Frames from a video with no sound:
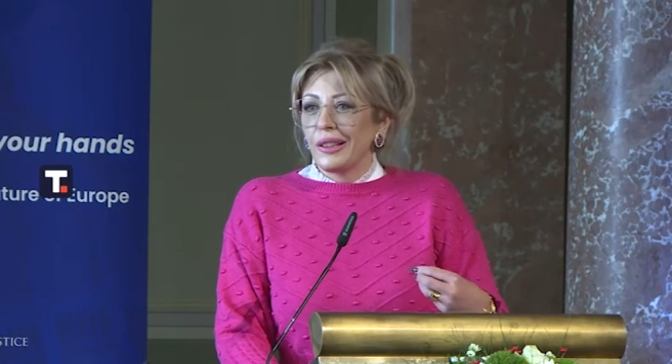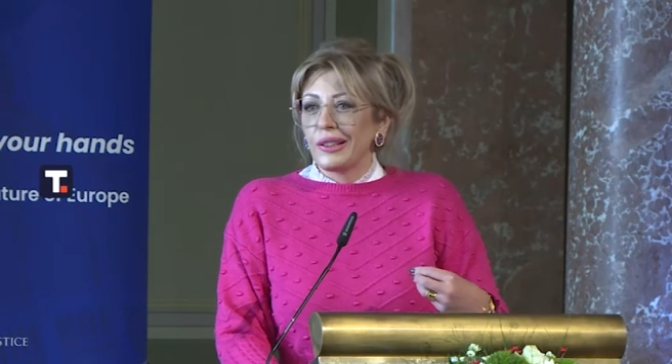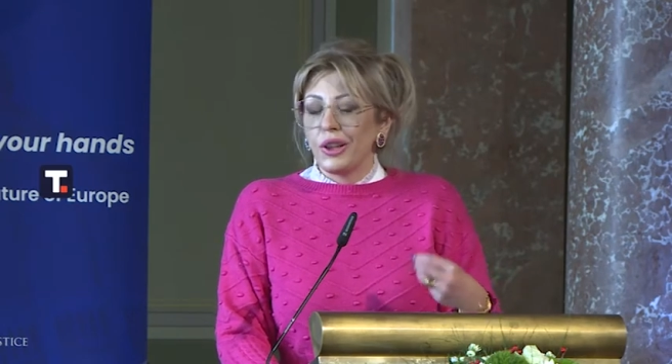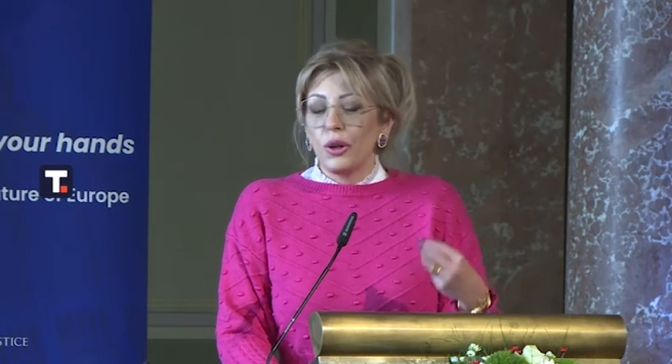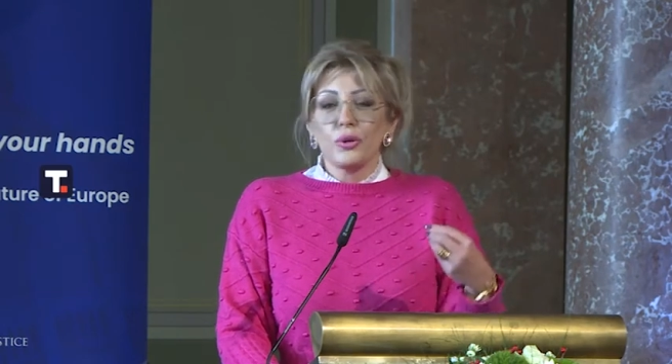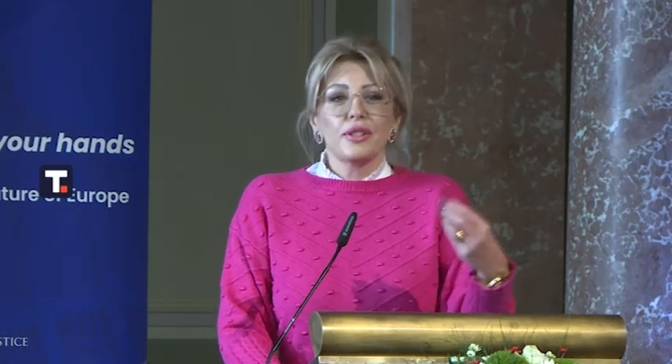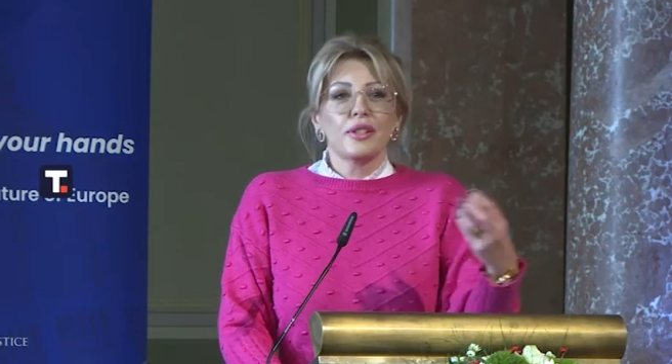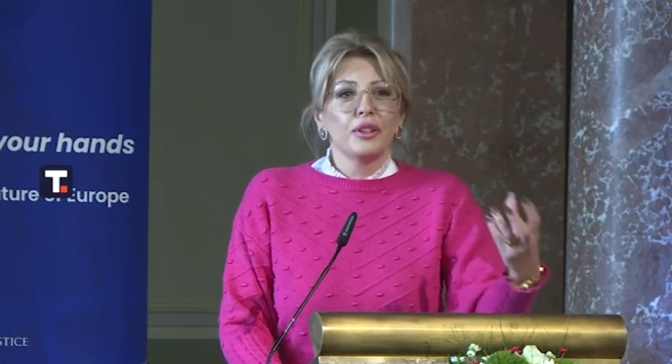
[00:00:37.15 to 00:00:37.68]

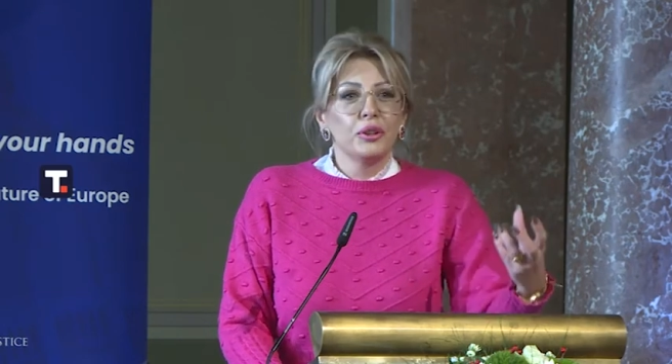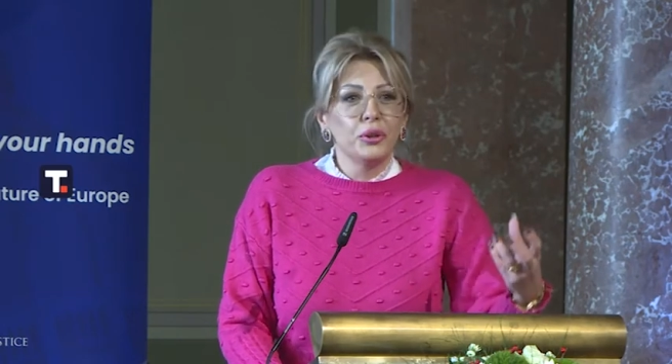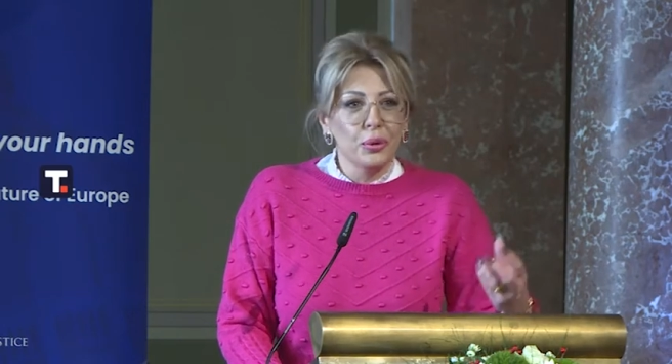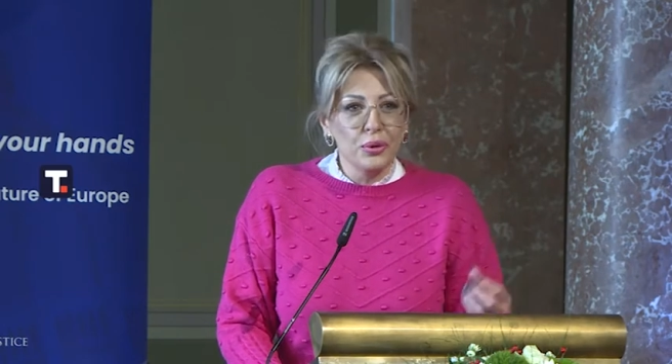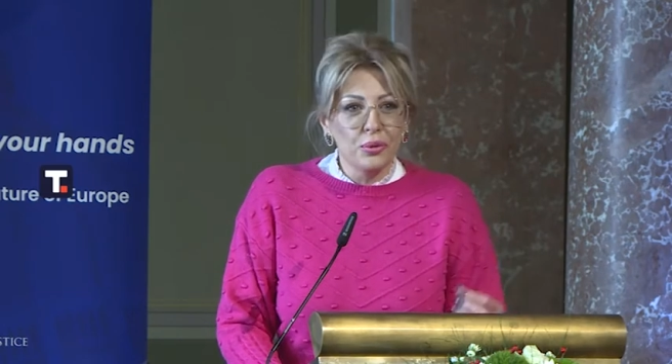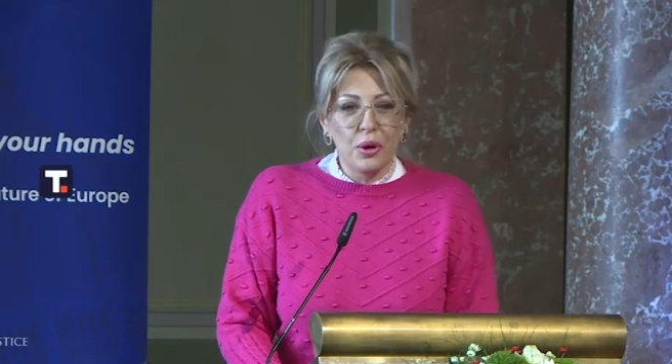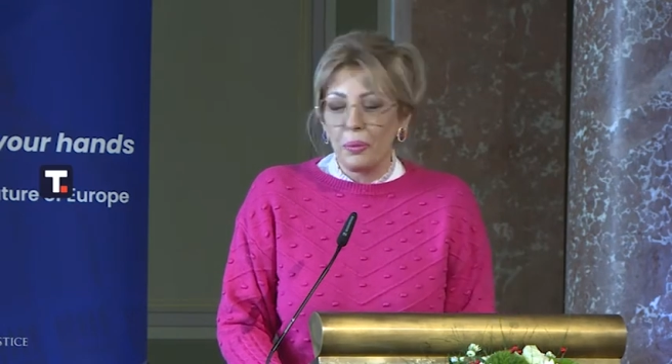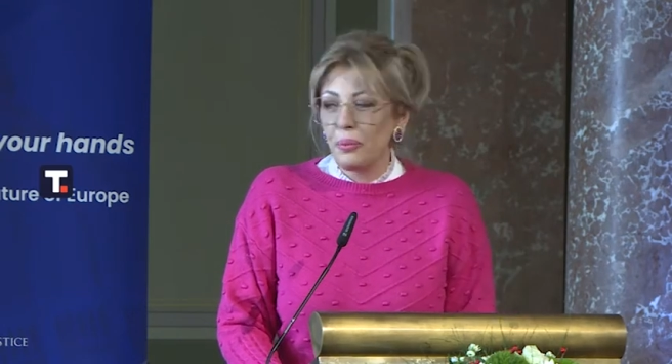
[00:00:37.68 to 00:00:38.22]
closer to
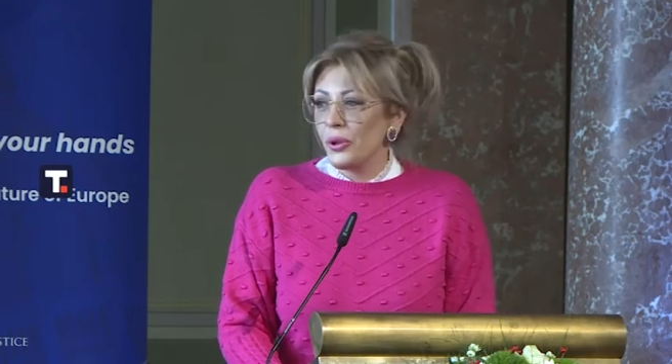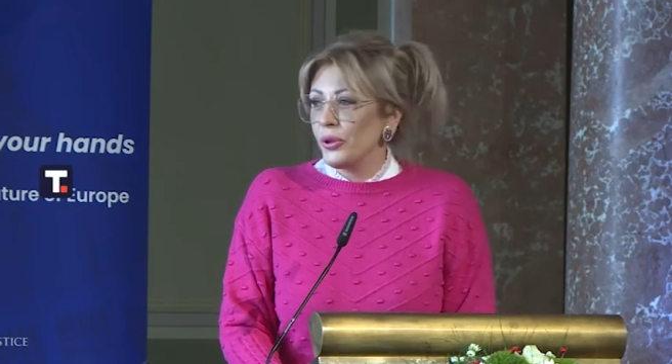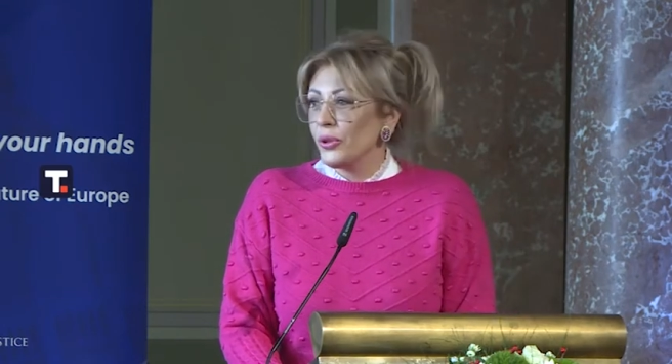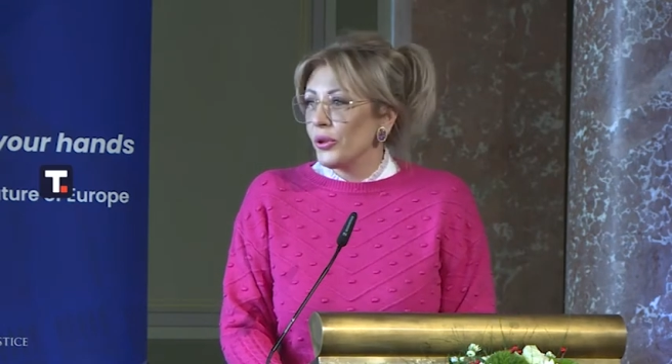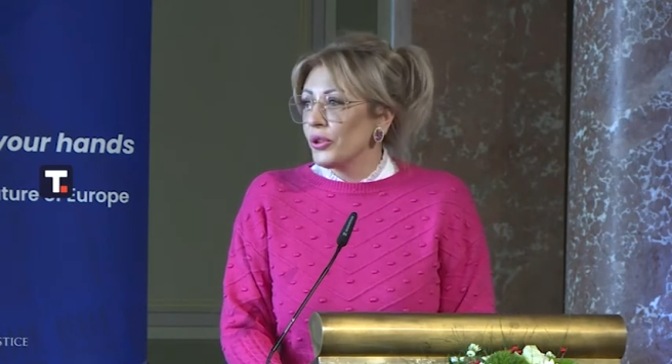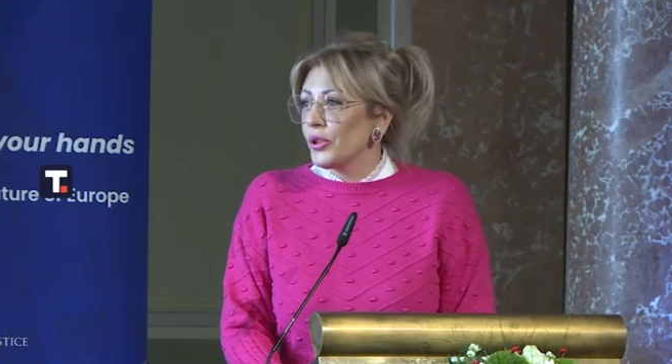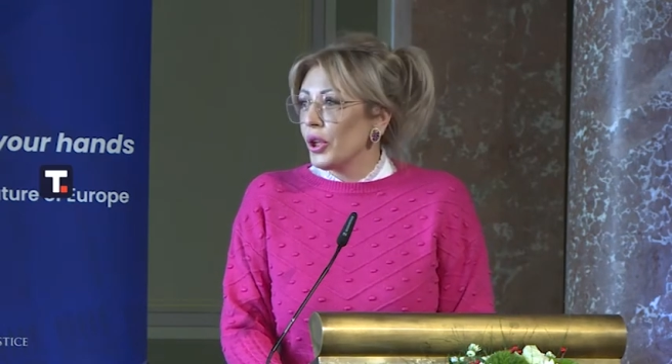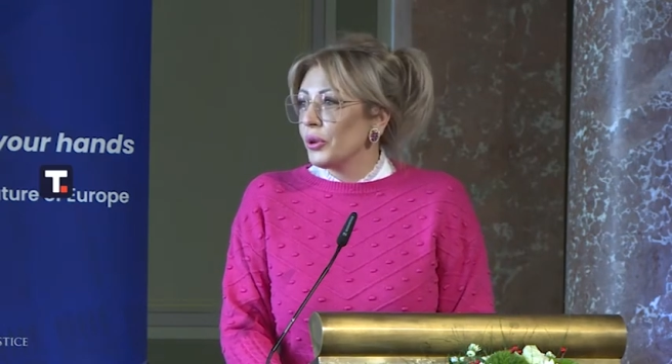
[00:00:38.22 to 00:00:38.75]
European
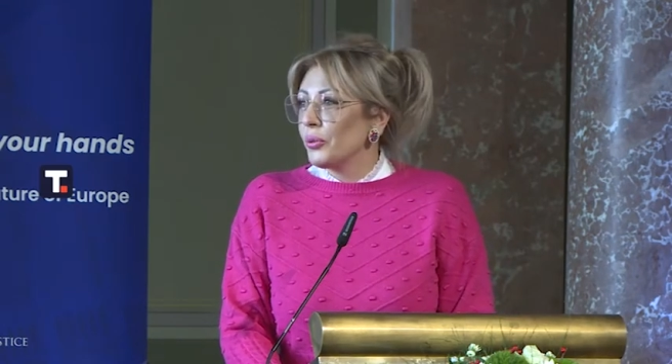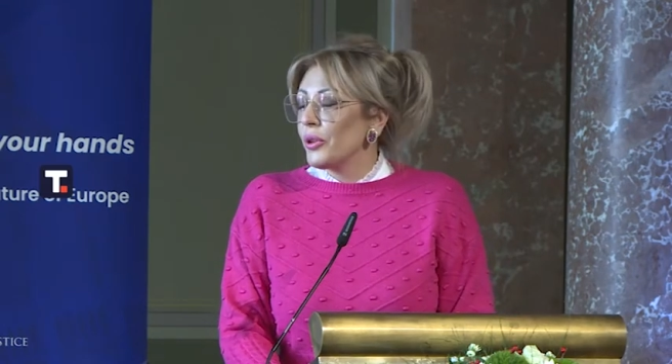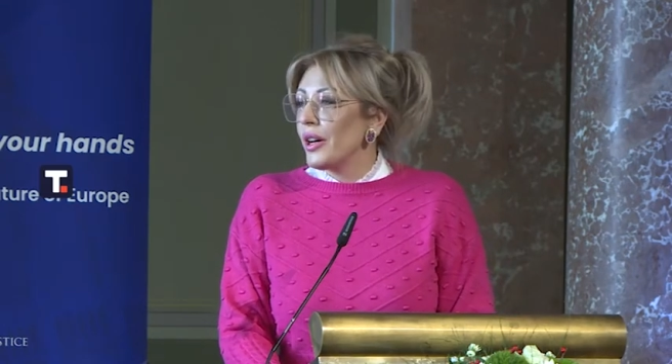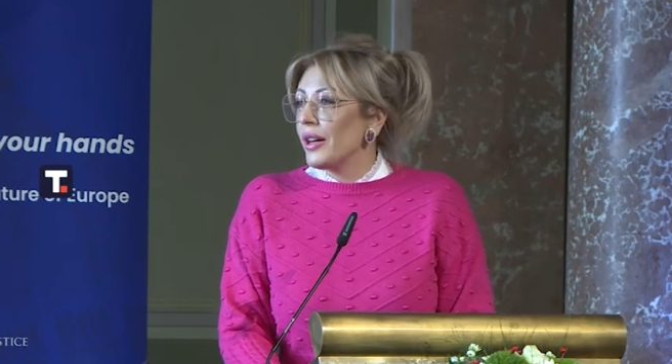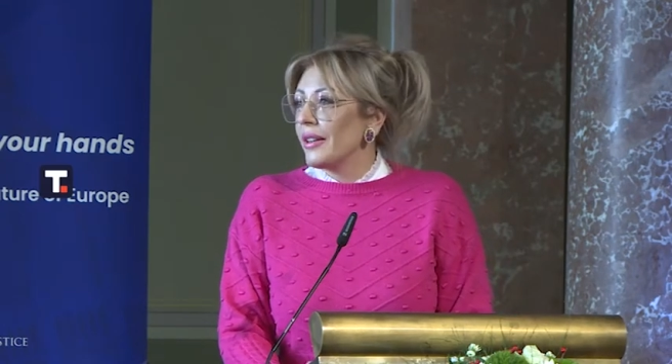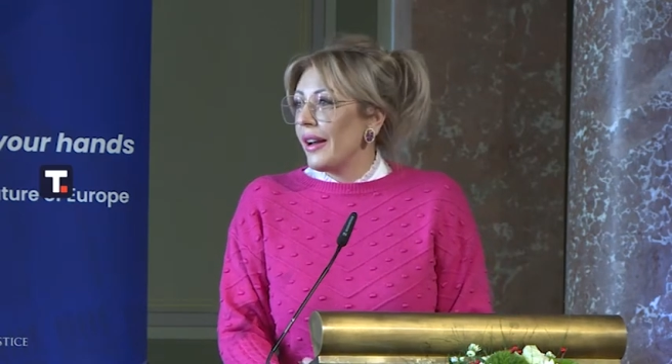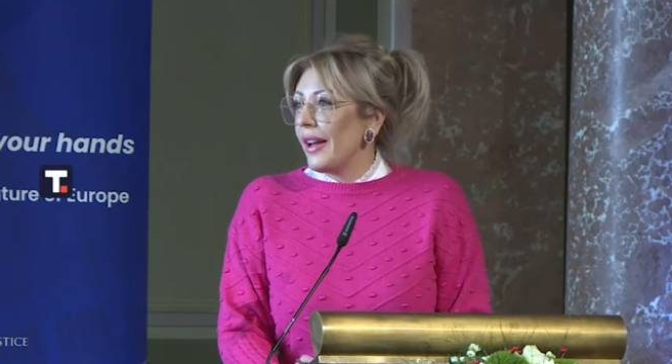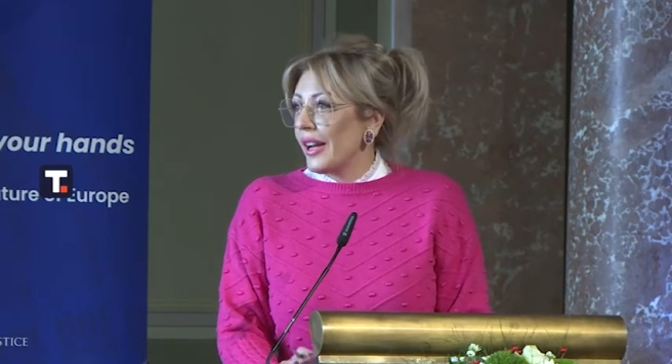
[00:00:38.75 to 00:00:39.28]
Union, we
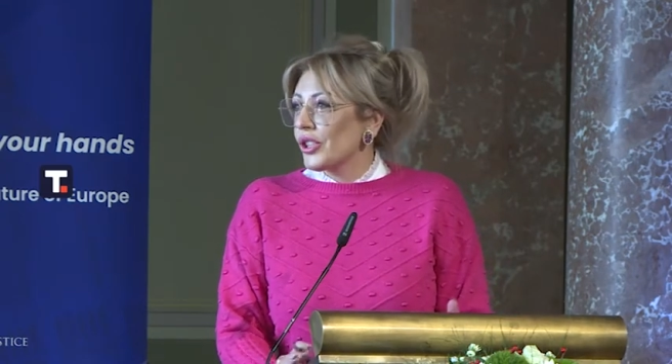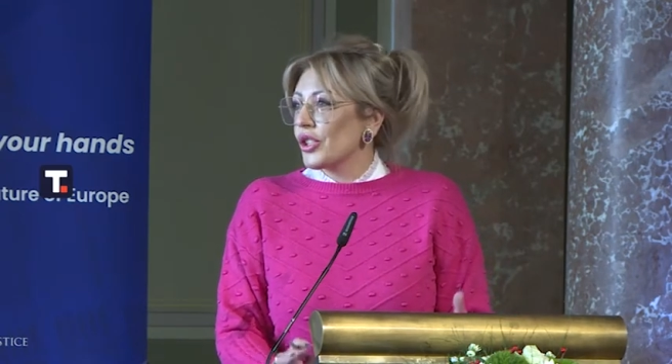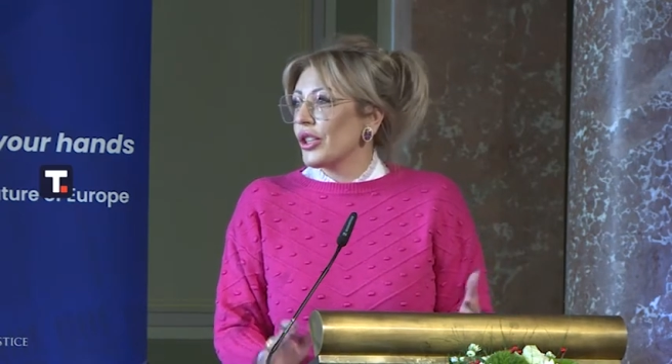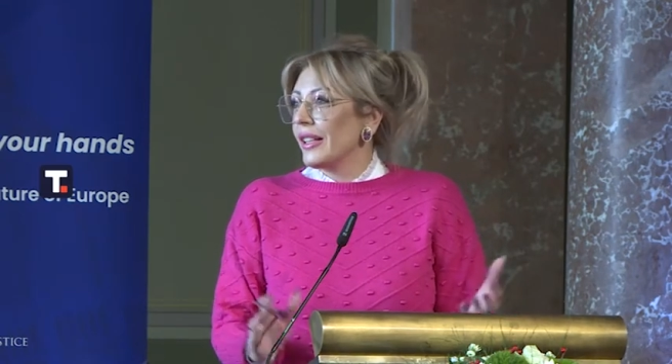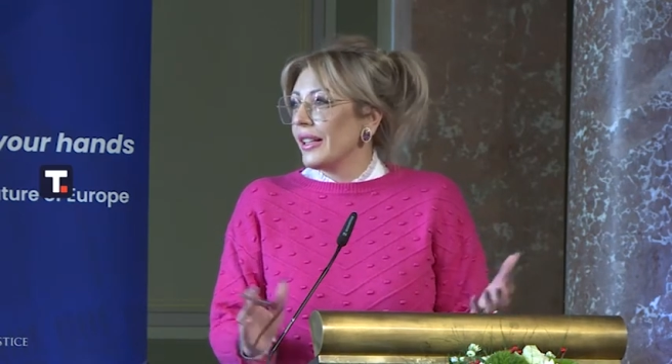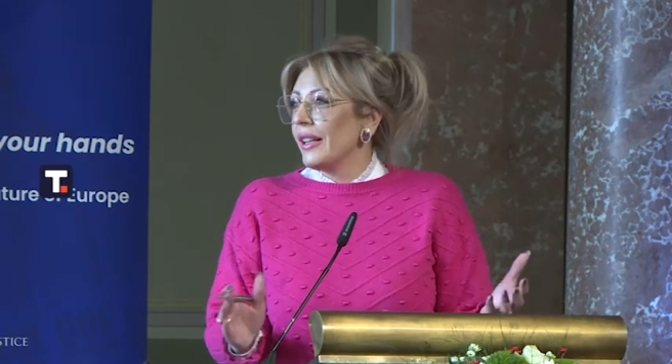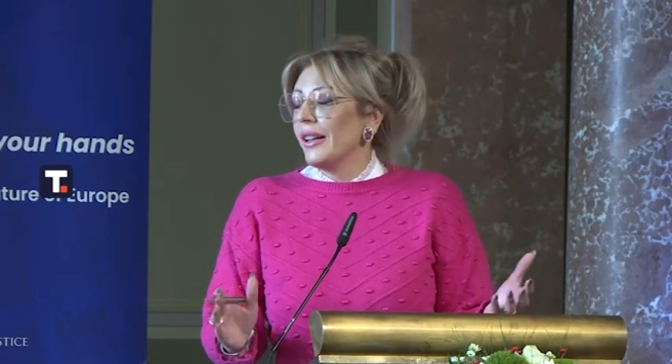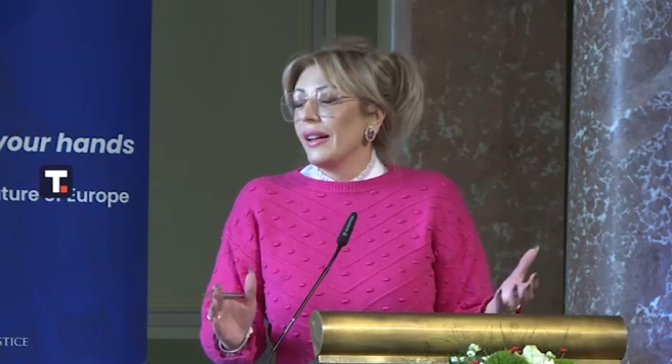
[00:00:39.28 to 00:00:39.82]
are
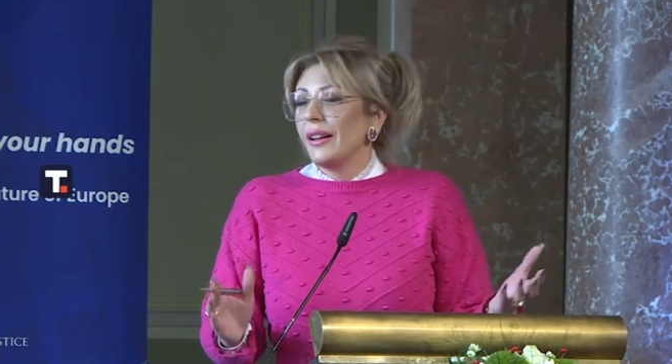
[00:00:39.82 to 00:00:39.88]
actually